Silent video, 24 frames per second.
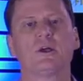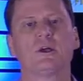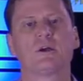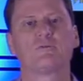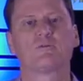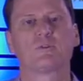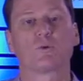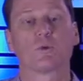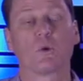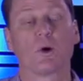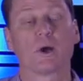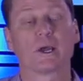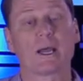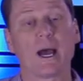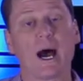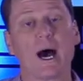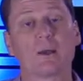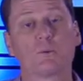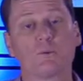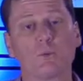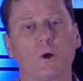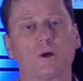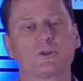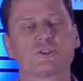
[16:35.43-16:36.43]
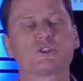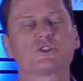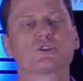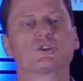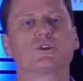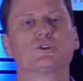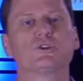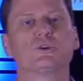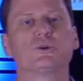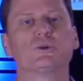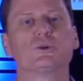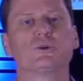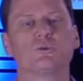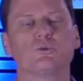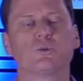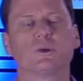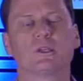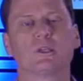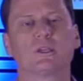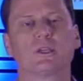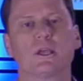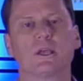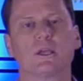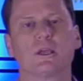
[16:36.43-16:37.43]
for what God wants to do
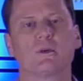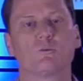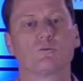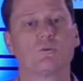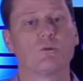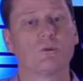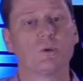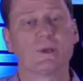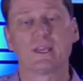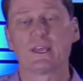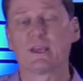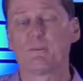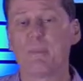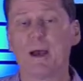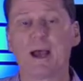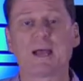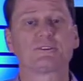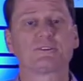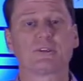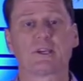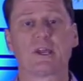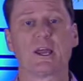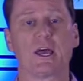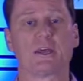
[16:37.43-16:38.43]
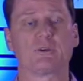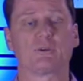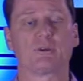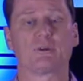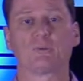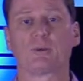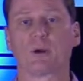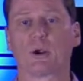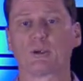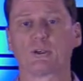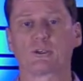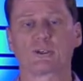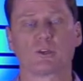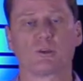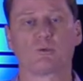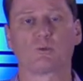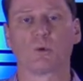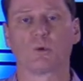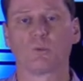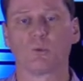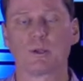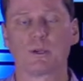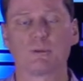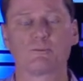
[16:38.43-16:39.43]
when, when we get back together in person,
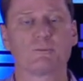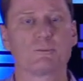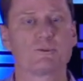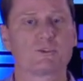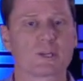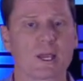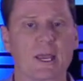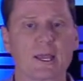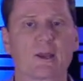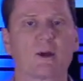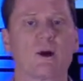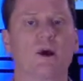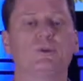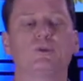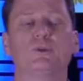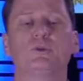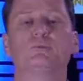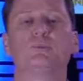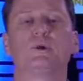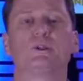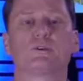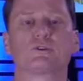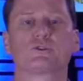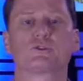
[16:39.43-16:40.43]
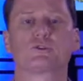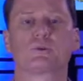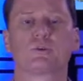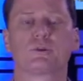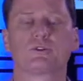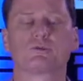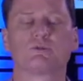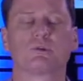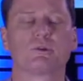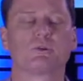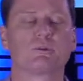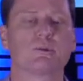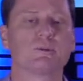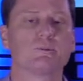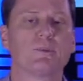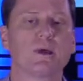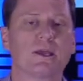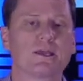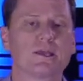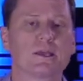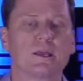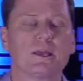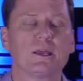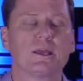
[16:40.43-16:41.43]
when we take on new ministries, when we
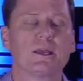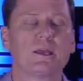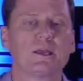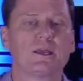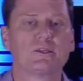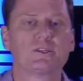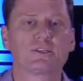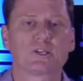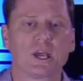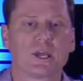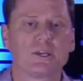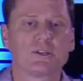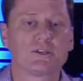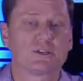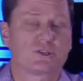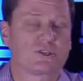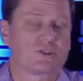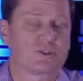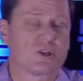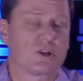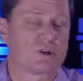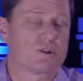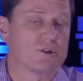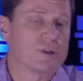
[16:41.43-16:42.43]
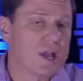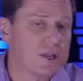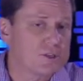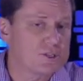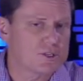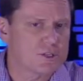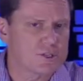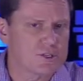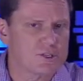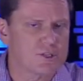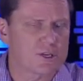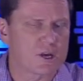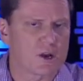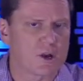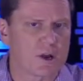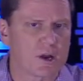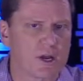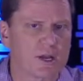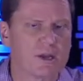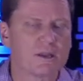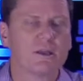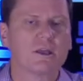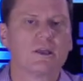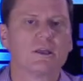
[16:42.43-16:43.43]
make changes that are
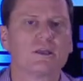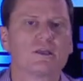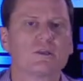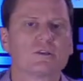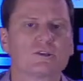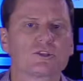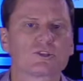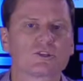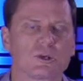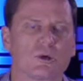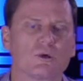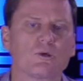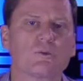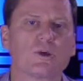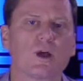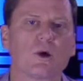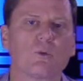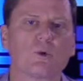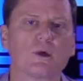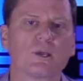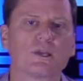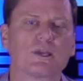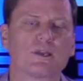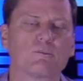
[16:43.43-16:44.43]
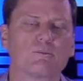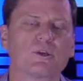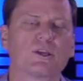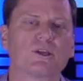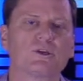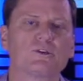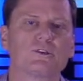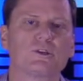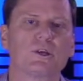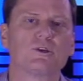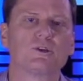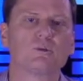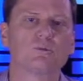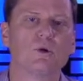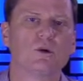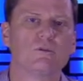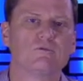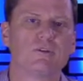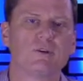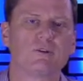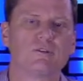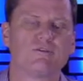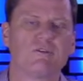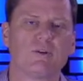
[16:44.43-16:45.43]
necessary so that we can continue
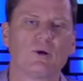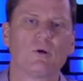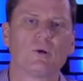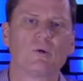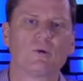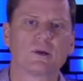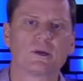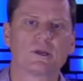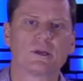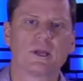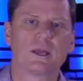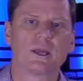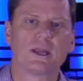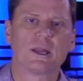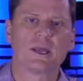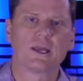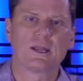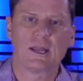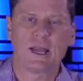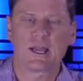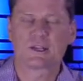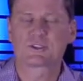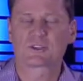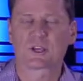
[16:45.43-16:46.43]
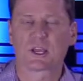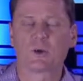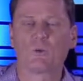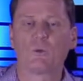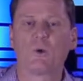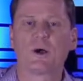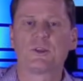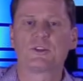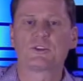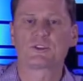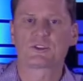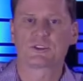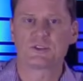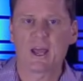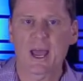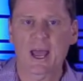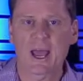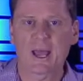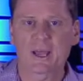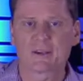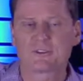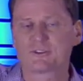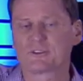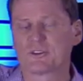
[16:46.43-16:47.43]
moving forward and asking what's
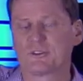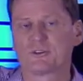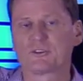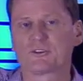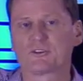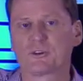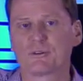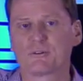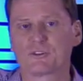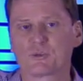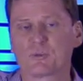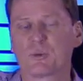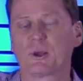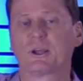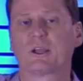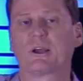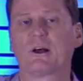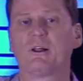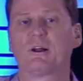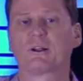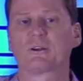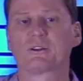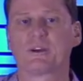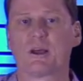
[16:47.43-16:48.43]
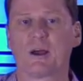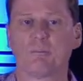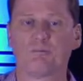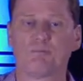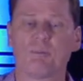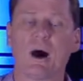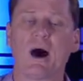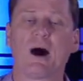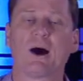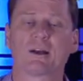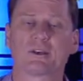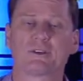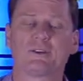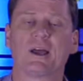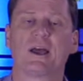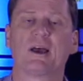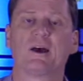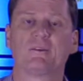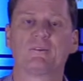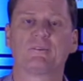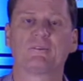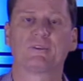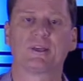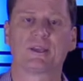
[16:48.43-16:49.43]
next instead of spending all our time bogged
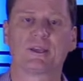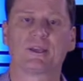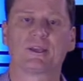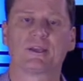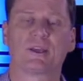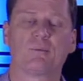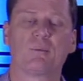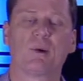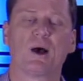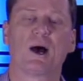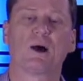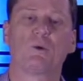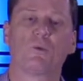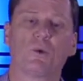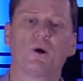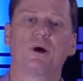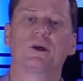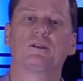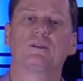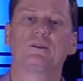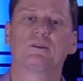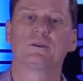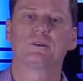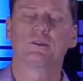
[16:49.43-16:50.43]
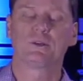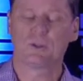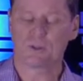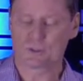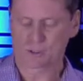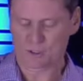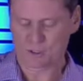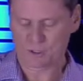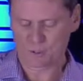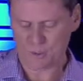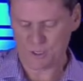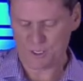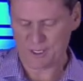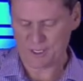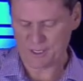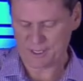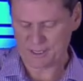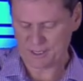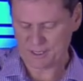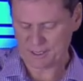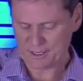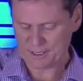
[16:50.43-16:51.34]
down thinking about what used to be.